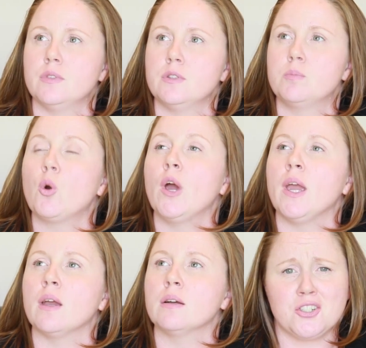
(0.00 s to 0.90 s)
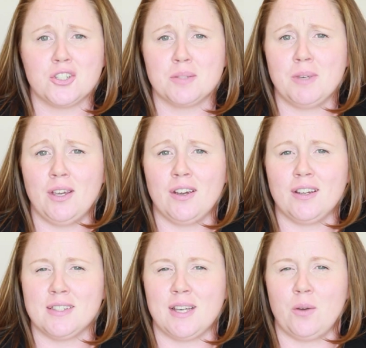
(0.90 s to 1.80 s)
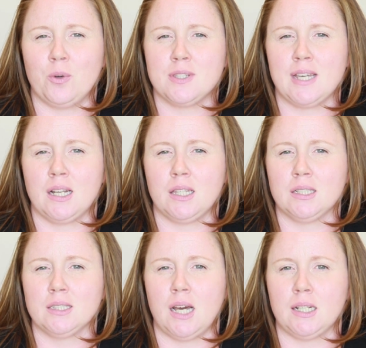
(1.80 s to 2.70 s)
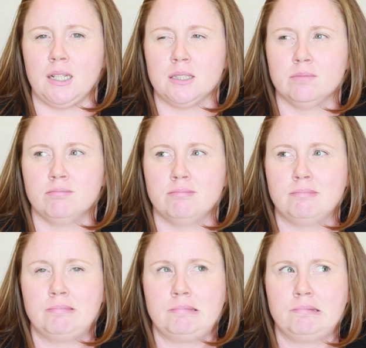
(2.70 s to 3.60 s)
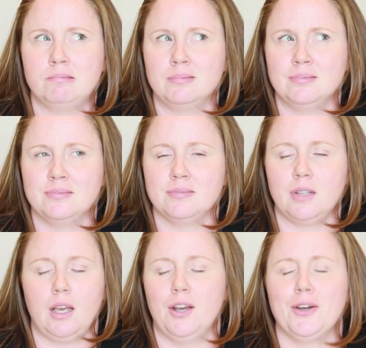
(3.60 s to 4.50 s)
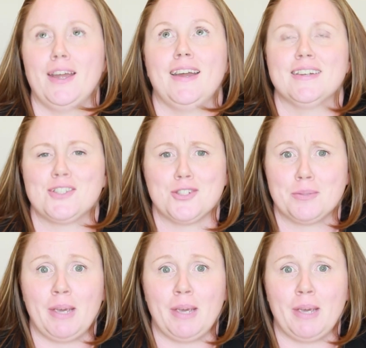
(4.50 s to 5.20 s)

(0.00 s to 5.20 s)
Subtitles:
Spring. Is it just me, or is that word sound a little naughty? Okay, it's just